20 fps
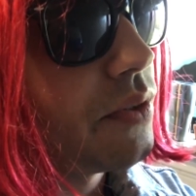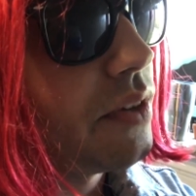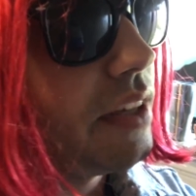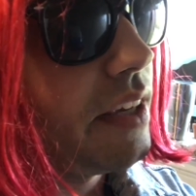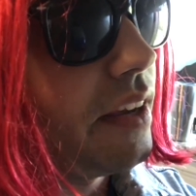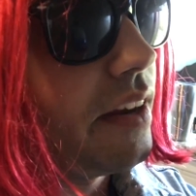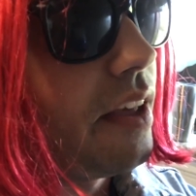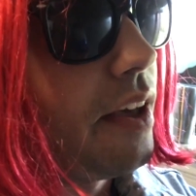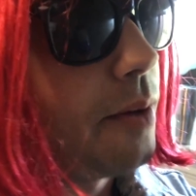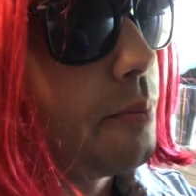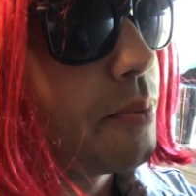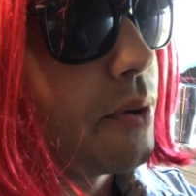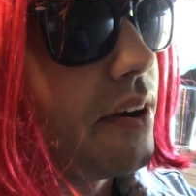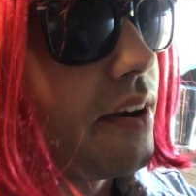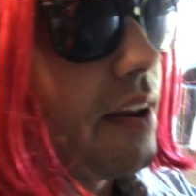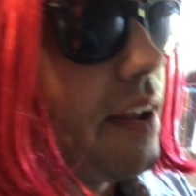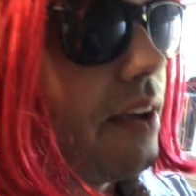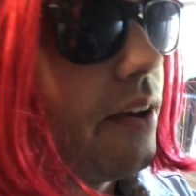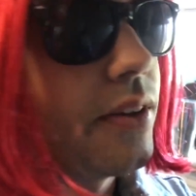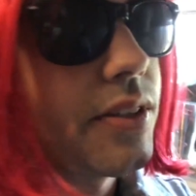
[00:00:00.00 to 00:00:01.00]
really gonna help our
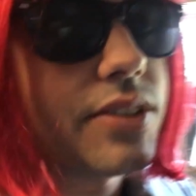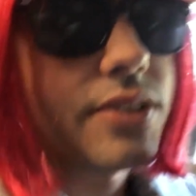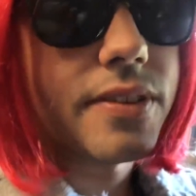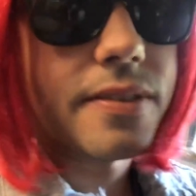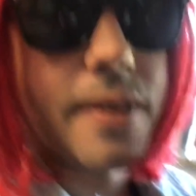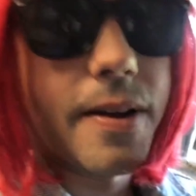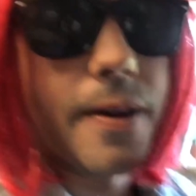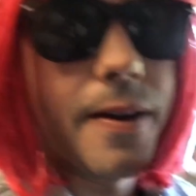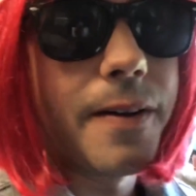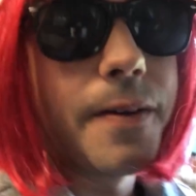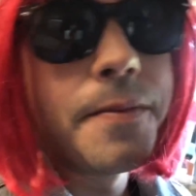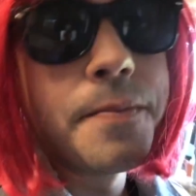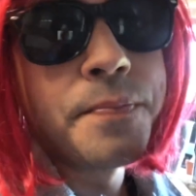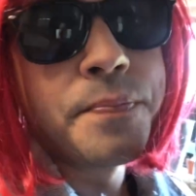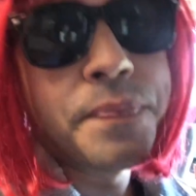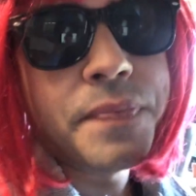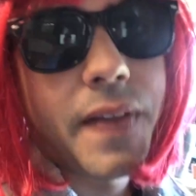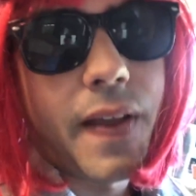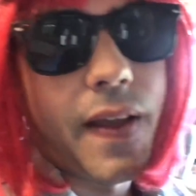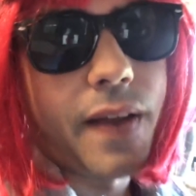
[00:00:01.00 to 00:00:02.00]
nails grow
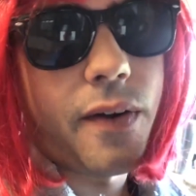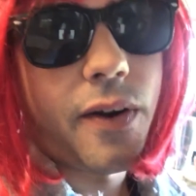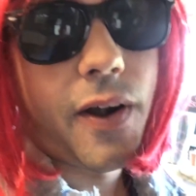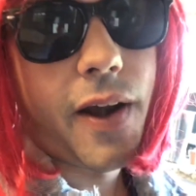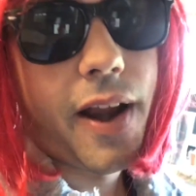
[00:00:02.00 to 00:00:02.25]
and our